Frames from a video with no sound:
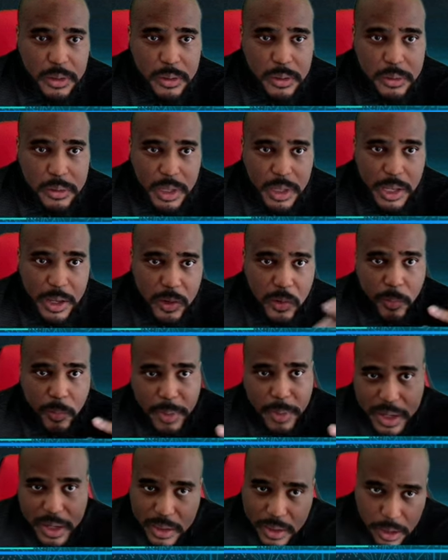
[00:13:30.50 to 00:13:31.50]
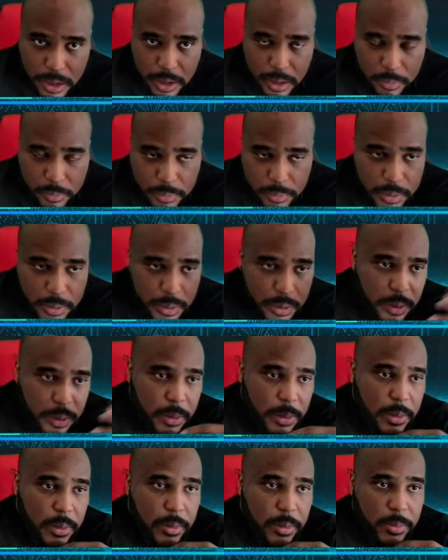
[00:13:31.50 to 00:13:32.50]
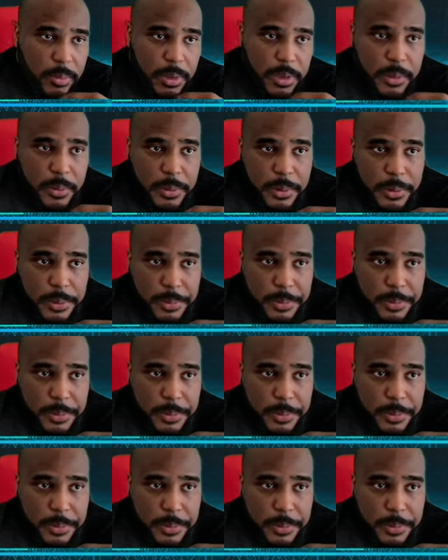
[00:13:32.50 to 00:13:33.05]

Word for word: to help make the game. But anyway.